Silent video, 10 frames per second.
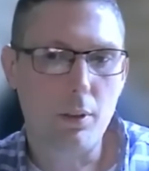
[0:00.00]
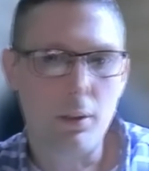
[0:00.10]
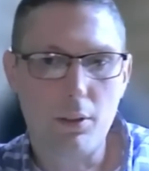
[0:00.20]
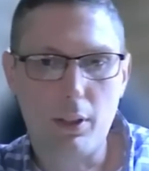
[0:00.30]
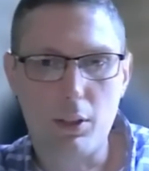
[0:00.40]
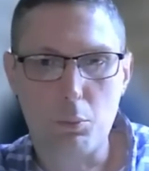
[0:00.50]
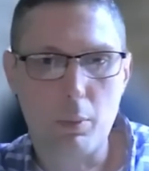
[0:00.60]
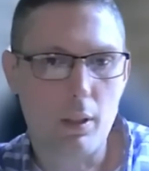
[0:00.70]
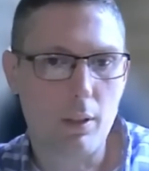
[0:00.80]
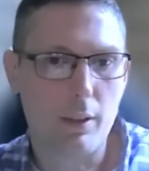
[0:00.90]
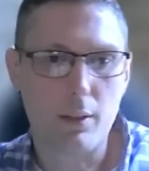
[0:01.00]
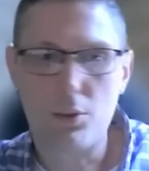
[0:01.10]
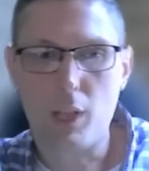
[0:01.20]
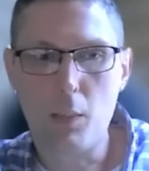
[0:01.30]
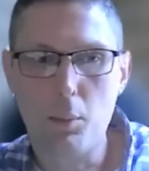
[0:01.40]
or do you think it's better that
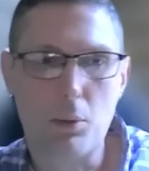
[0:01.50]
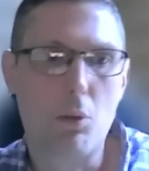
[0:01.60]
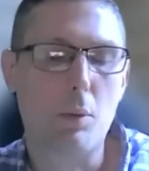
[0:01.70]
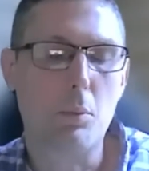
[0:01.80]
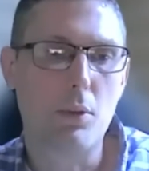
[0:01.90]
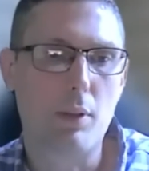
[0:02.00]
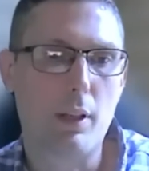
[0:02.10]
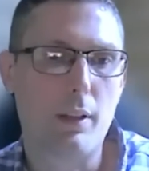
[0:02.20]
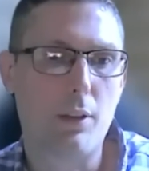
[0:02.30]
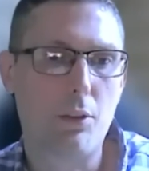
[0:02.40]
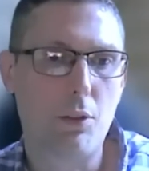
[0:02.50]
stablecoin providers